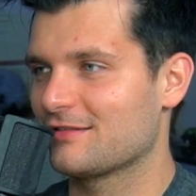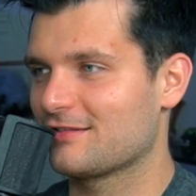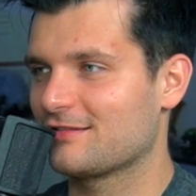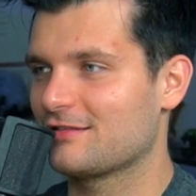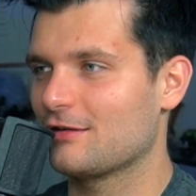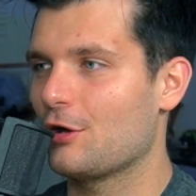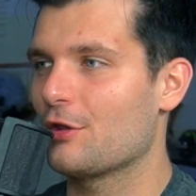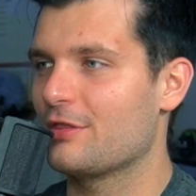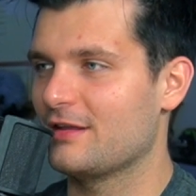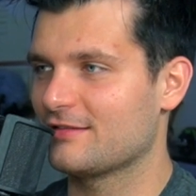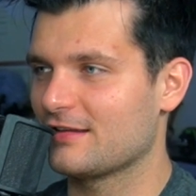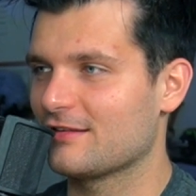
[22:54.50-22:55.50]
And saw
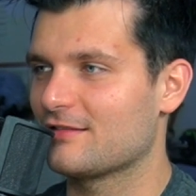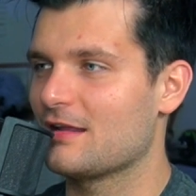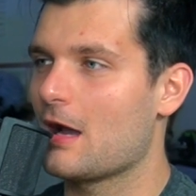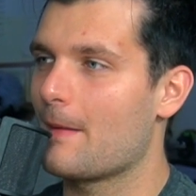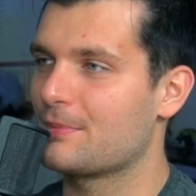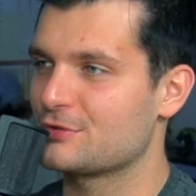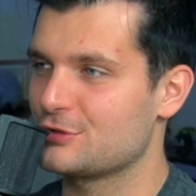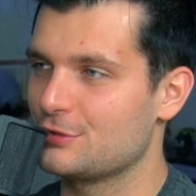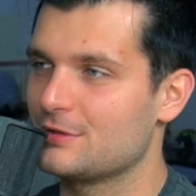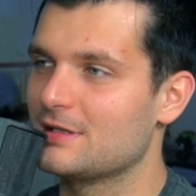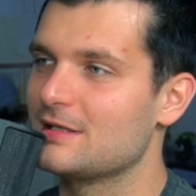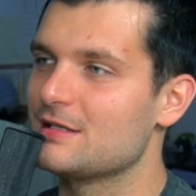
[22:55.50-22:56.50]
this as the
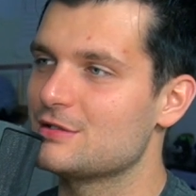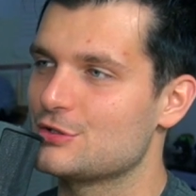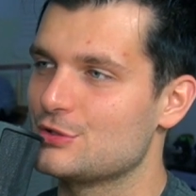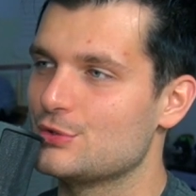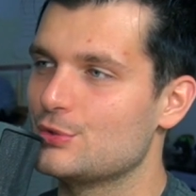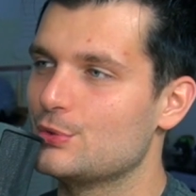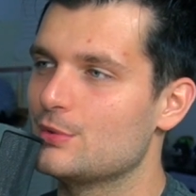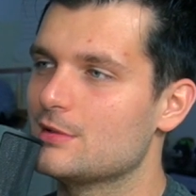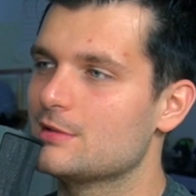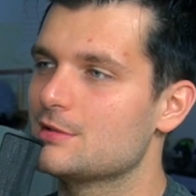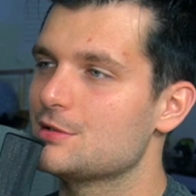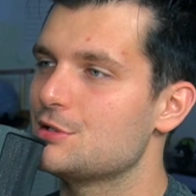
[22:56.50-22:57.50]
opportunity to
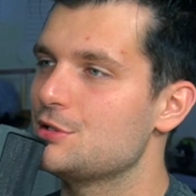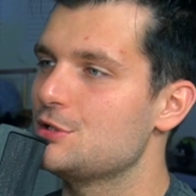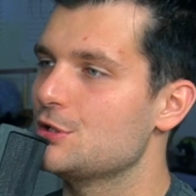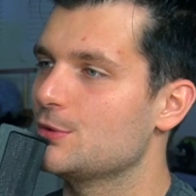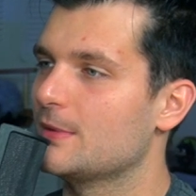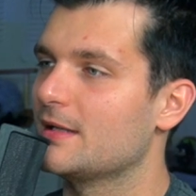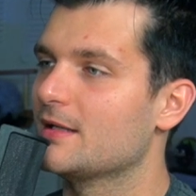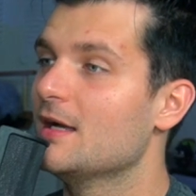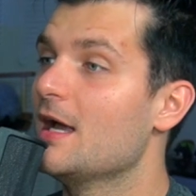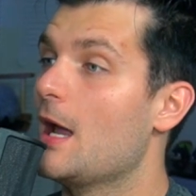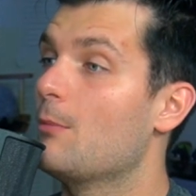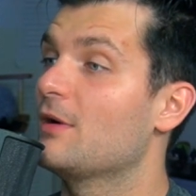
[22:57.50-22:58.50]
do it.
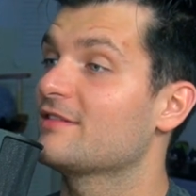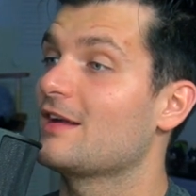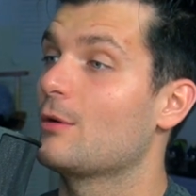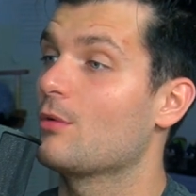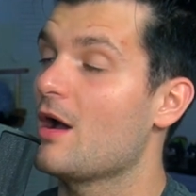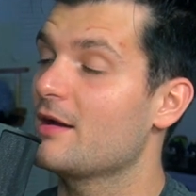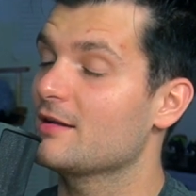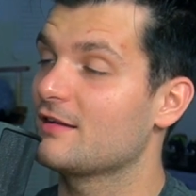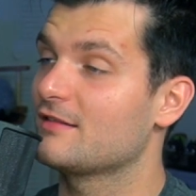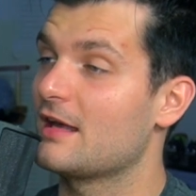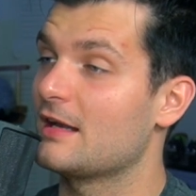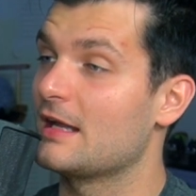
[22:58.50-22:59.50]
And what's ironic
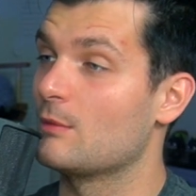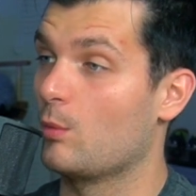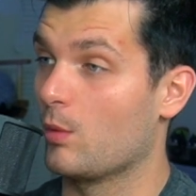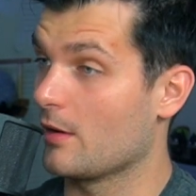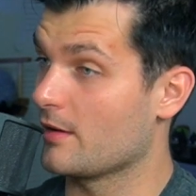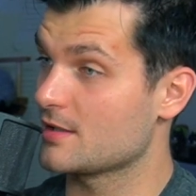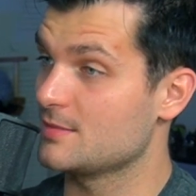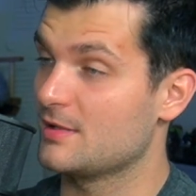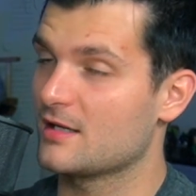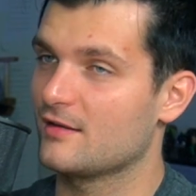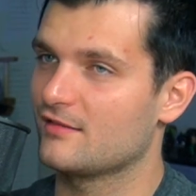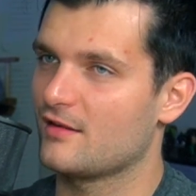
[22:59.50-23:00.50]
is that it worked,
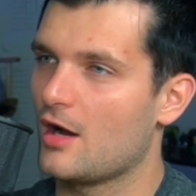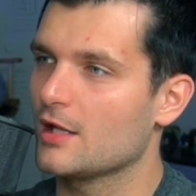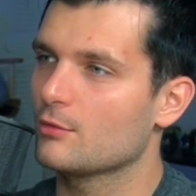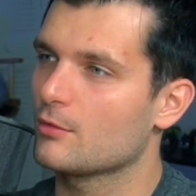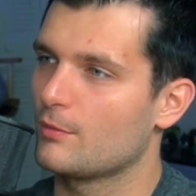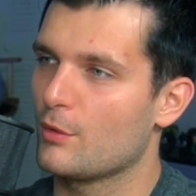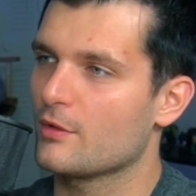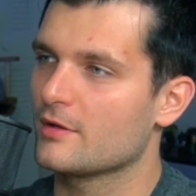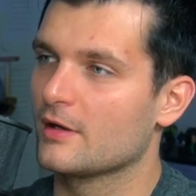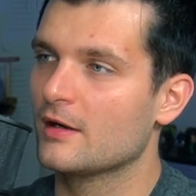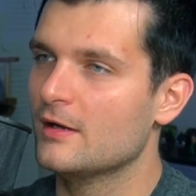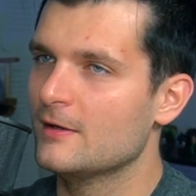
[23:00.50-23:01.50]
because the Hollywood
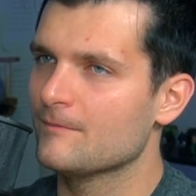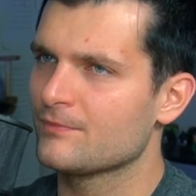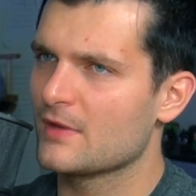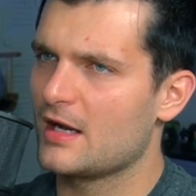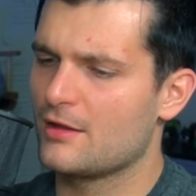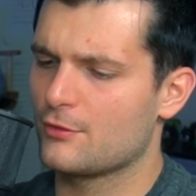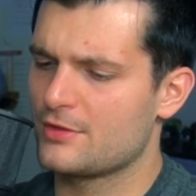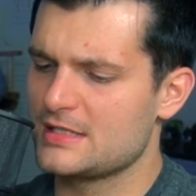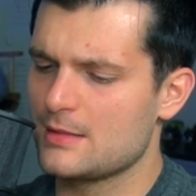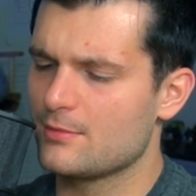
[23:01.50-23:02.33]
Reporter, either the day